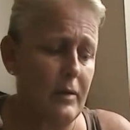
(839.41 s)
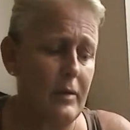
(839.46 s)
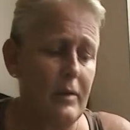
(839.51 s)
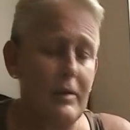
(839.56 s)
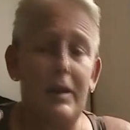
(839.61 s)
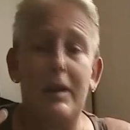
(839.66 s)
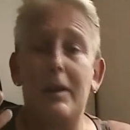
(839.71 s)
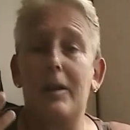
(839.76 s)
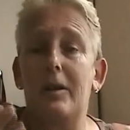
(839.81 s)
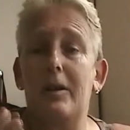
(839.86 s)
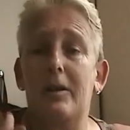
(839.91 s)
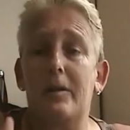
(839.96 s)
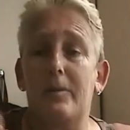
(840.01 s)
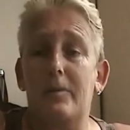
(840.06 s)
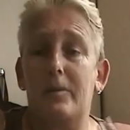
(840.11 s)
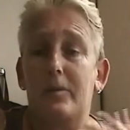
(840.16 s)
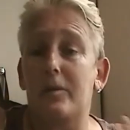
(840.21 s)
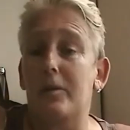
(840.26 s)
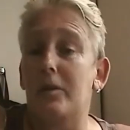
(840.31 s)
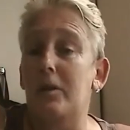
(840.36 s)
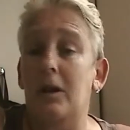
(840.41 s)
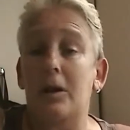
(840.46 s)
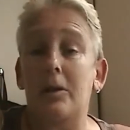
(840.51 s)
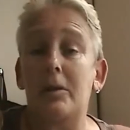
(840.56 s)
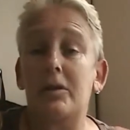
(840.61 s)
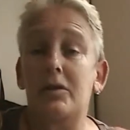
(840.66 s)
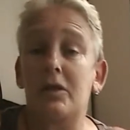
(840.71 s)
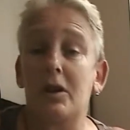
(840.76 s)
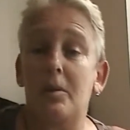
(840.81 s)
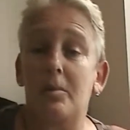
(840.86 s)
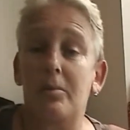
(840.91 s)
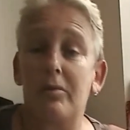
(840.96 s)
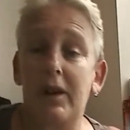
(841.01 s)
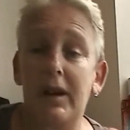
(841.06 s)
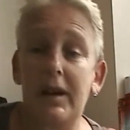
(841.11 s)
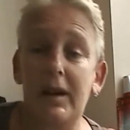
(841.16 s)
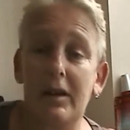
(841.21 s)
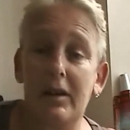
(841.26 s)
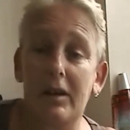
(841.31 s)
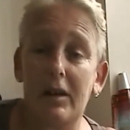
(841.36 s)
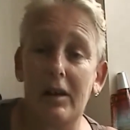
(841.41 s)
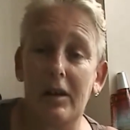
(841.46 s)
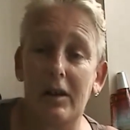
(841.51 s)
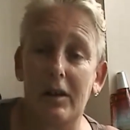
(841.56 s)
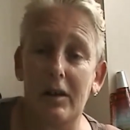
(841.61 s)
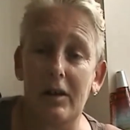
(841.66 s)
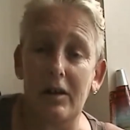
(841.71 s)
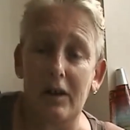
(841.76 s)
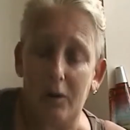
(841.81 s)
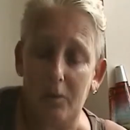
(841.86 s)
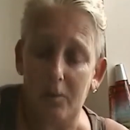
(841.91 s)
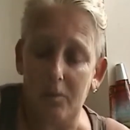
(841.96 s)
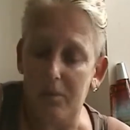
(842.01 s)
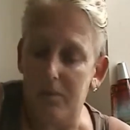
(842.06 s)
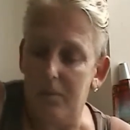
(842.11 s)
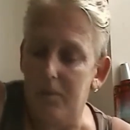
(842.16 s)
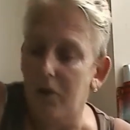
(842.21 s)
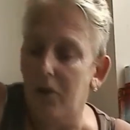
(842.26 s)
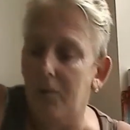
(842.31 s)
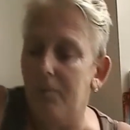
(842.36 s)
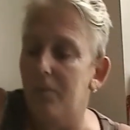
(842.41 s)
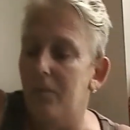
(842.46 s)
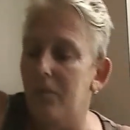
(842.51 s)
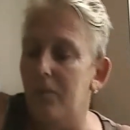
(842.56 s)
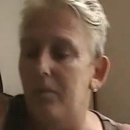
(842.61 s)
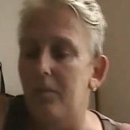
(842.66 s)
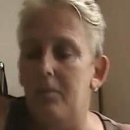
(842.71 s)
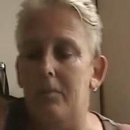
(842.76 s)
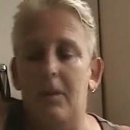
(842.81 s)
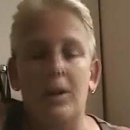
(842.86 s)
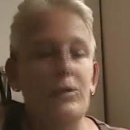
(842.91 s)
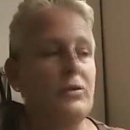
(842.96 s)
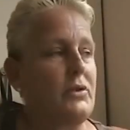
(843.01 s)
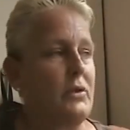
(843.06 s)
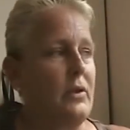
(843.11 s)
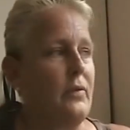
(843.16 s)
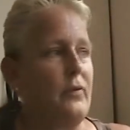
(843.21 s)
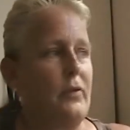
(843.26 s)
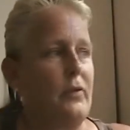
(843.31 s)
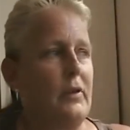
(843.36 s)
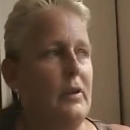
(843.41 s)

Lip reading: They, you know, interpret it, you know, most of